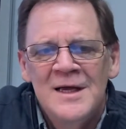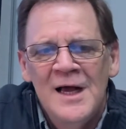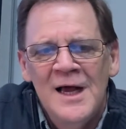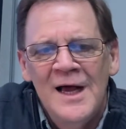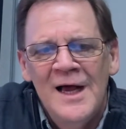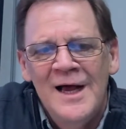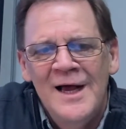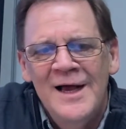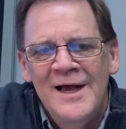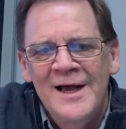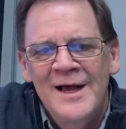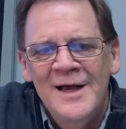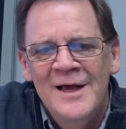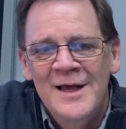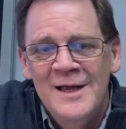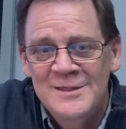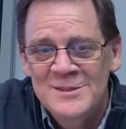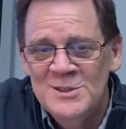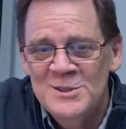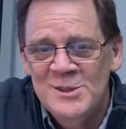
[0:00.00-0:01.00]

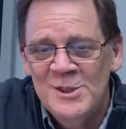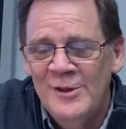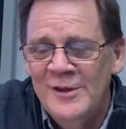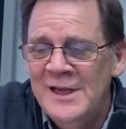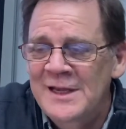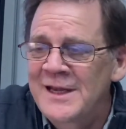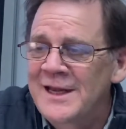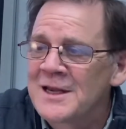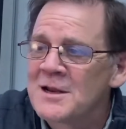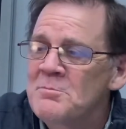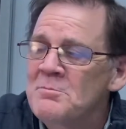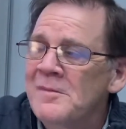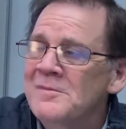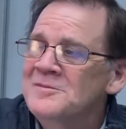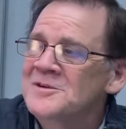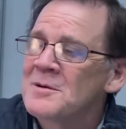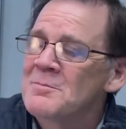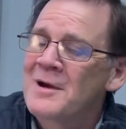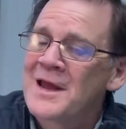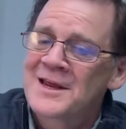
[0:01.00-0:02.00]
And so they
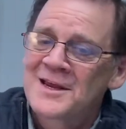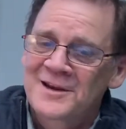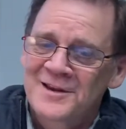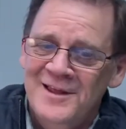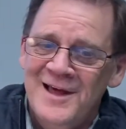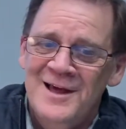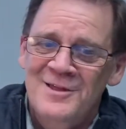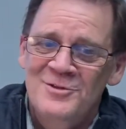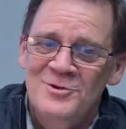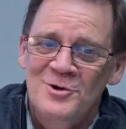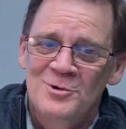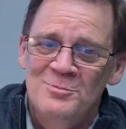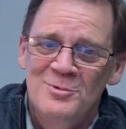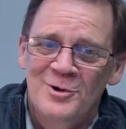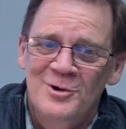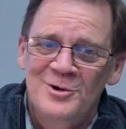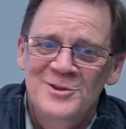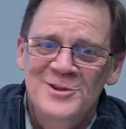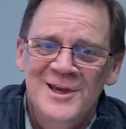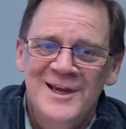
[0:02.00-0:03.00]
needed to make it to that 3rd
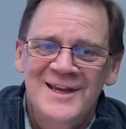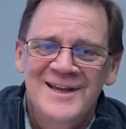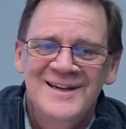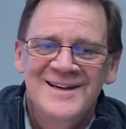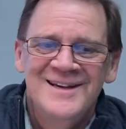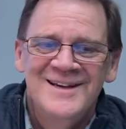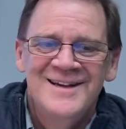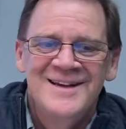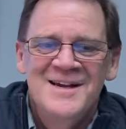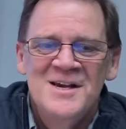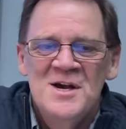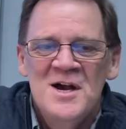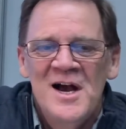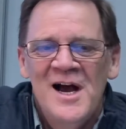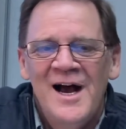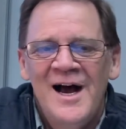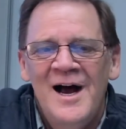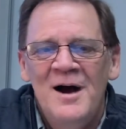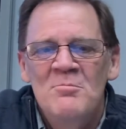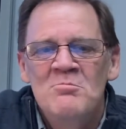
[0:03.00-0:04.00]
birthday.
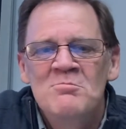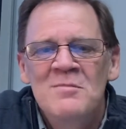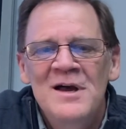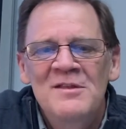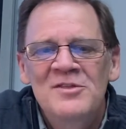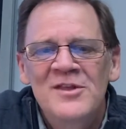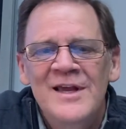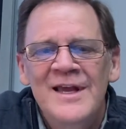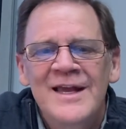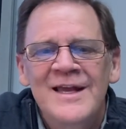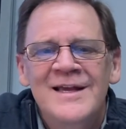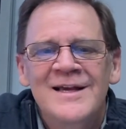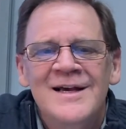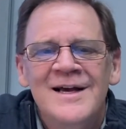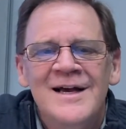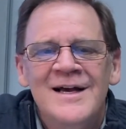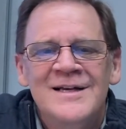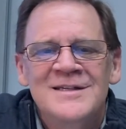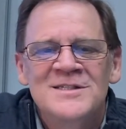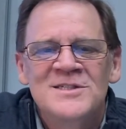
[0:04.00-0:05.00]
A monthly
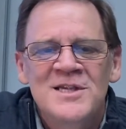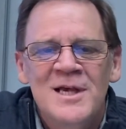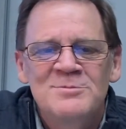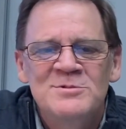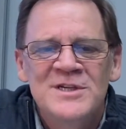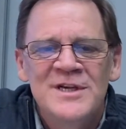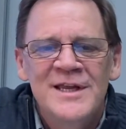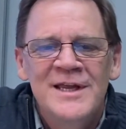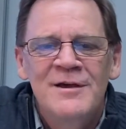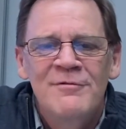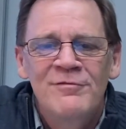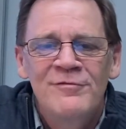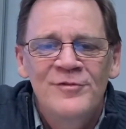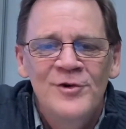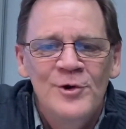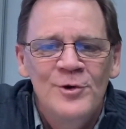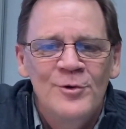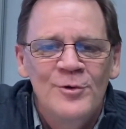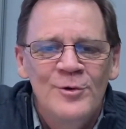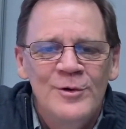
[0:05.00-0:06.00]
subsidy of
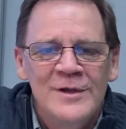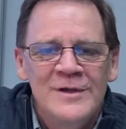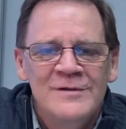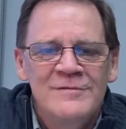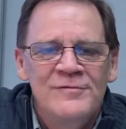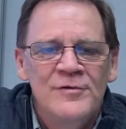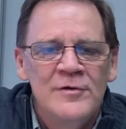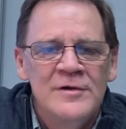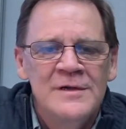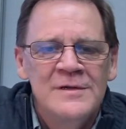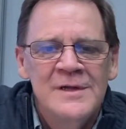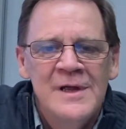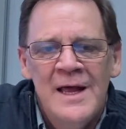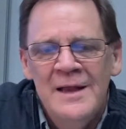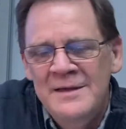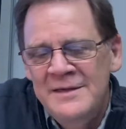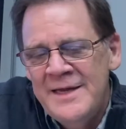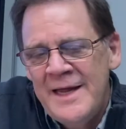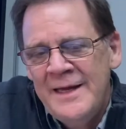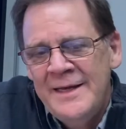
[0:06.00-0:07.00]
food
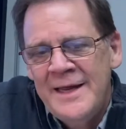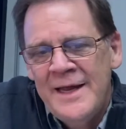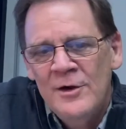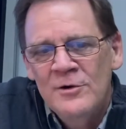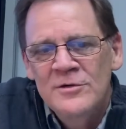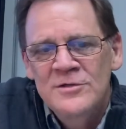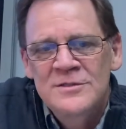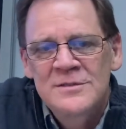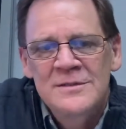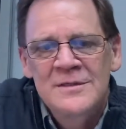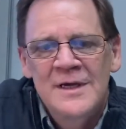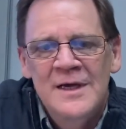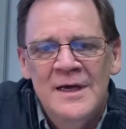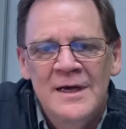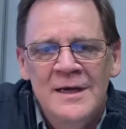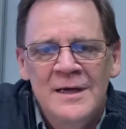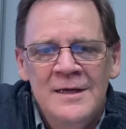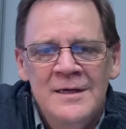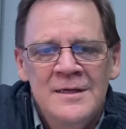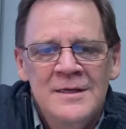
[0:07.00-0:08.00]
and
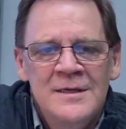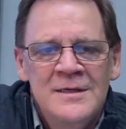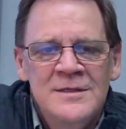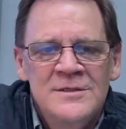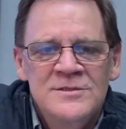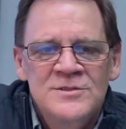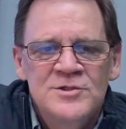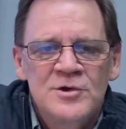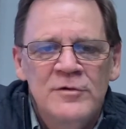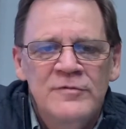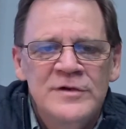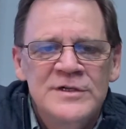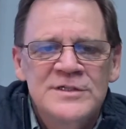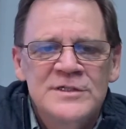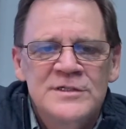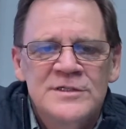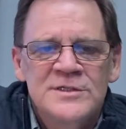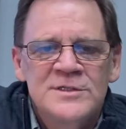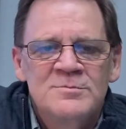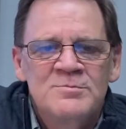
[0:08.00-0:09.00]
daycare
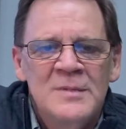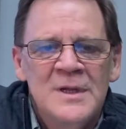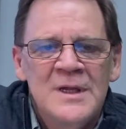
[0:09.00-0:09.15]
services